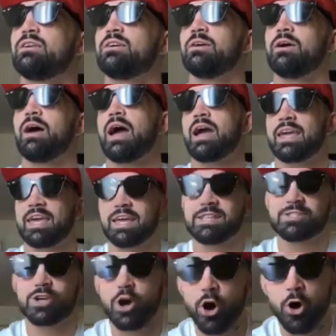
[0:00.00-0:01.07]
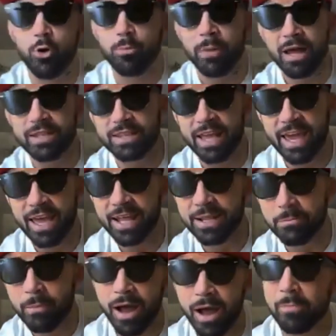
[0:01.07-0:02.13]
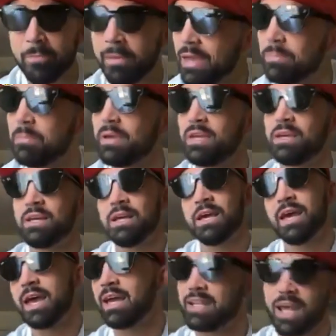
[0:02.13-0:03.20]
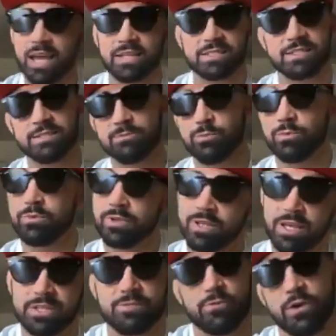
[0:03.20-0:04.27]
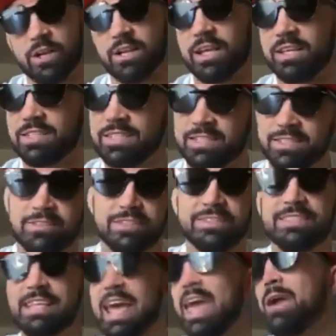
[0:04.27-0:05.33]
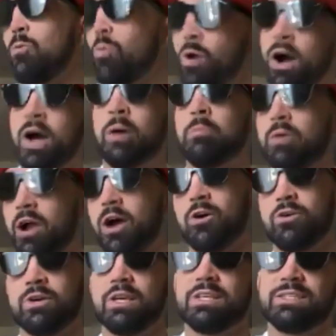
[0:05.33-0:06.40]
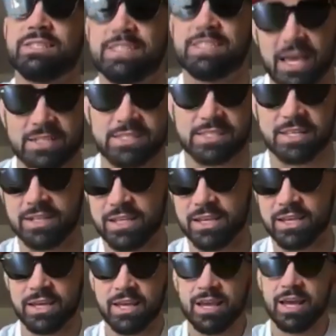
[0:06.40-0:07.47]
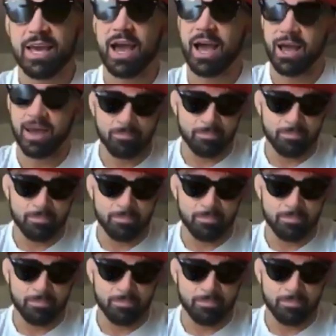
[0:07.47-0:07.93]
Uh, I guess co. My dad and mom made me and that's that's from the day one, bro. It's destiny. I'm